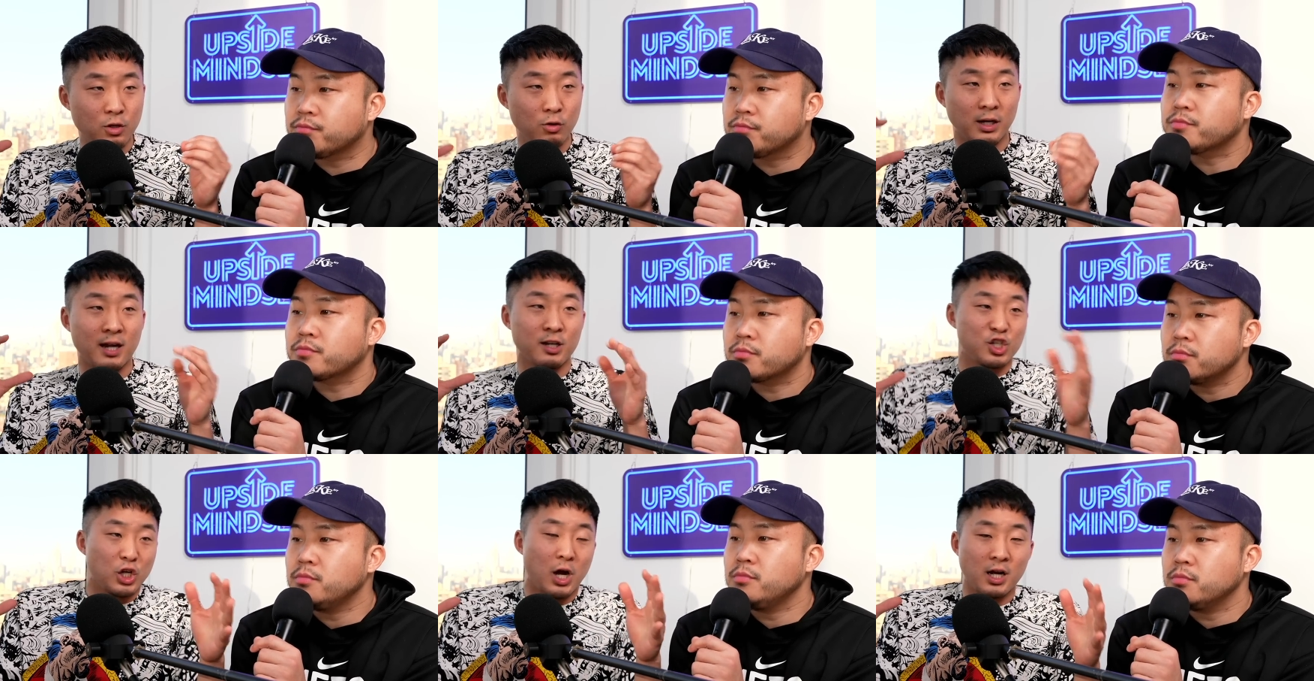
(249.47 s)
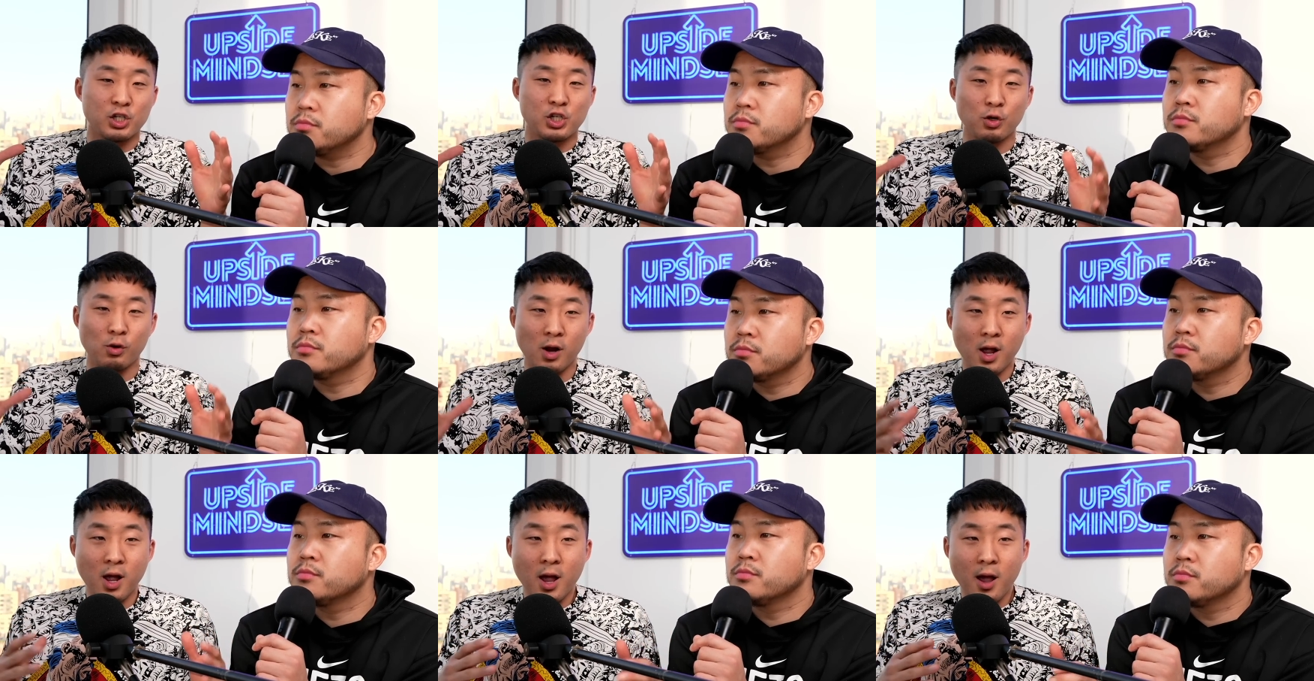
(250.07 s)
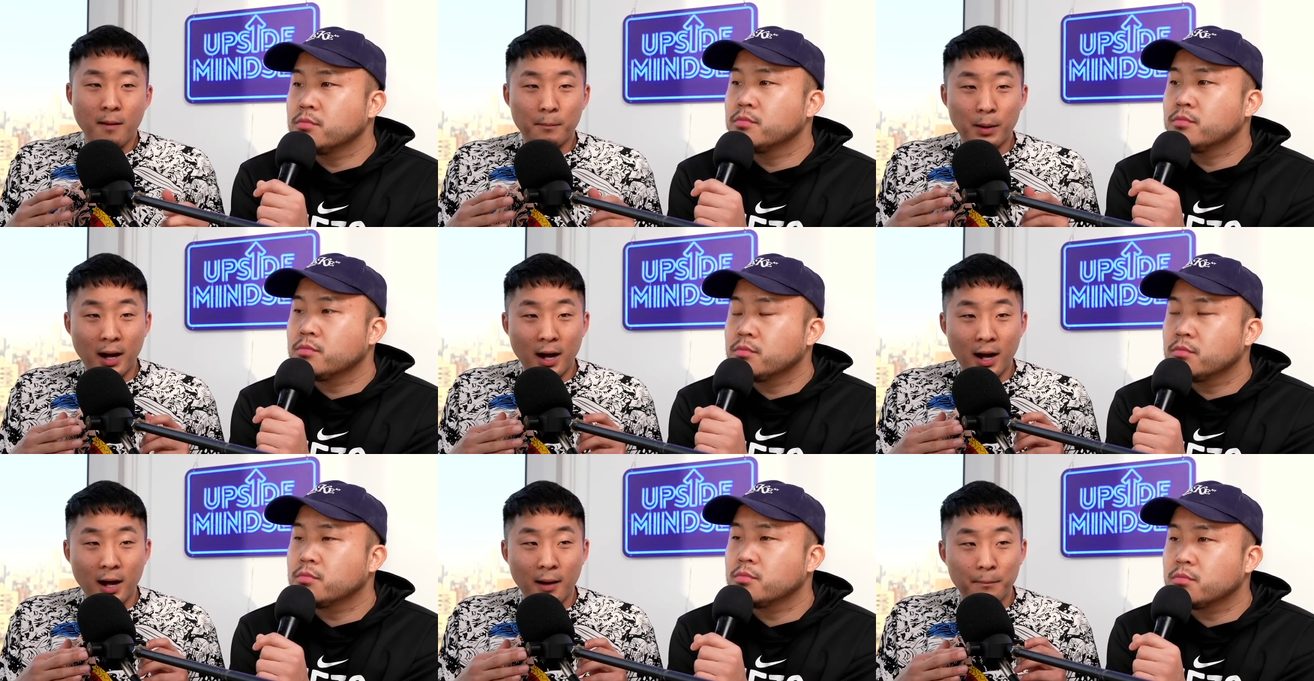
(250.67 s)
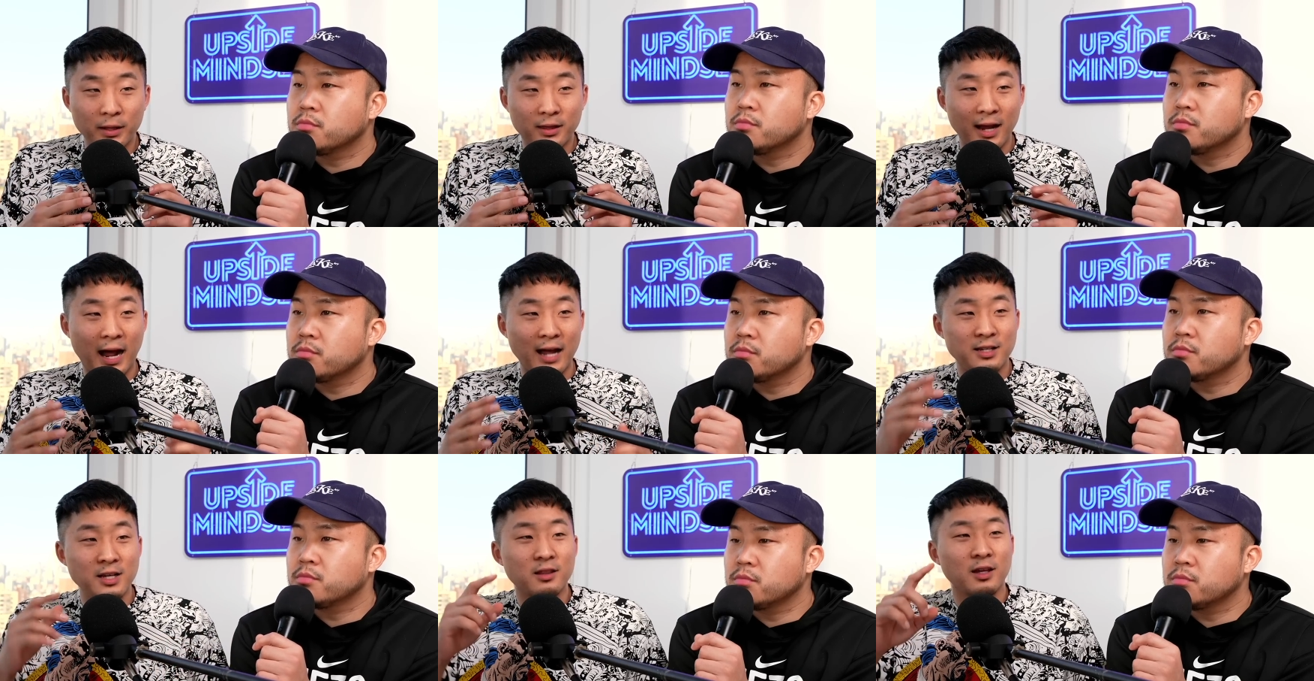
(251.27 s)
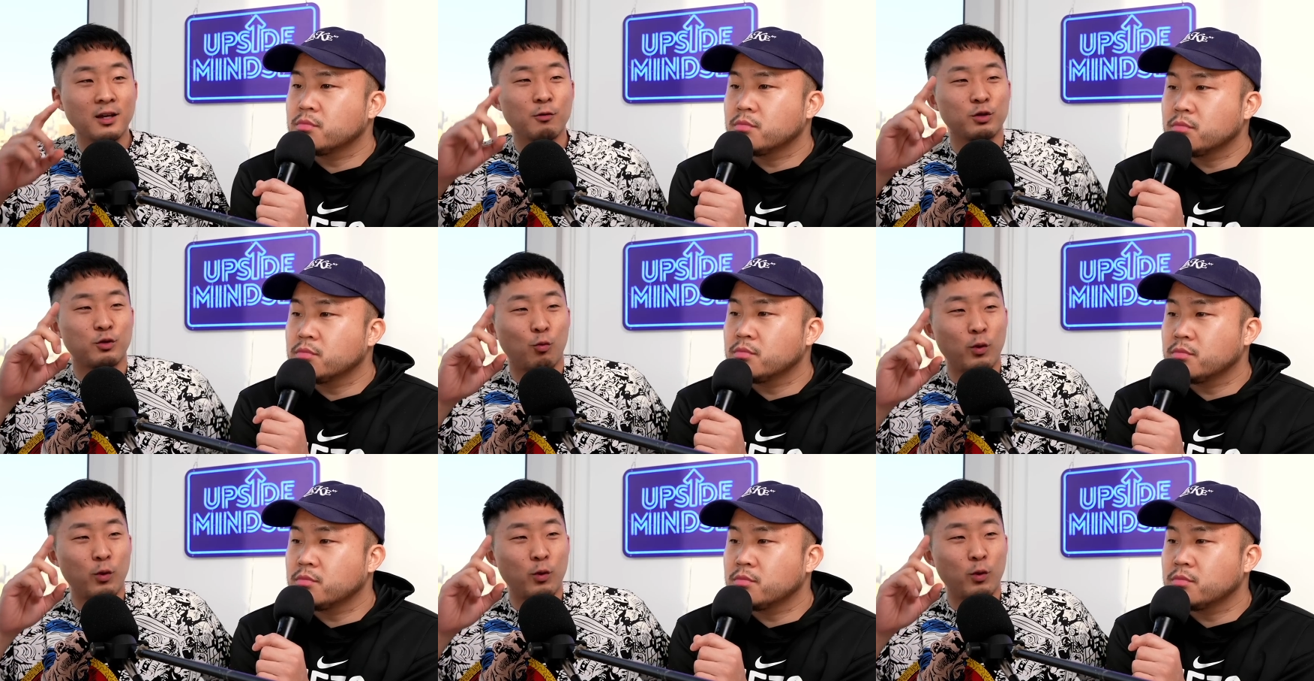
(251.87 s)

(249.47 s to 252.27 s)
Speaker 1: it kind of shocks you. But but then I did think it was